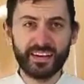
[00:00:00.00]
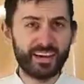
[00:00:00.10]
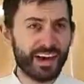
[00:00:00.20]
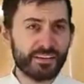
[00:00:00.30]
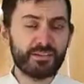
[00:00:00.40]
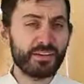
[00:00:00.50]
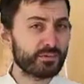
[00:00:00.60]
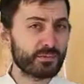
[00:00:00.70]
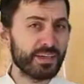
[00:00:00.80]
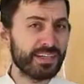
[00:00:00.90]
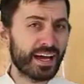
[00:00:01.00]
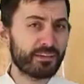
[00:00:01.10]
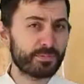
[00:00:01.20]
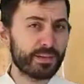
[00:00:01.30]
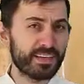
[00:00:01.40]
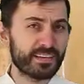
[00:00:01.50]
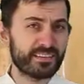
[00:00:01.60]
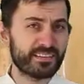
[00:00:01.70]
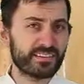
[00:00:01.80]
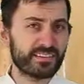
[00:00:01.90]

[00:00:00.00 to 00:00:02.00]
and I felt really out of place.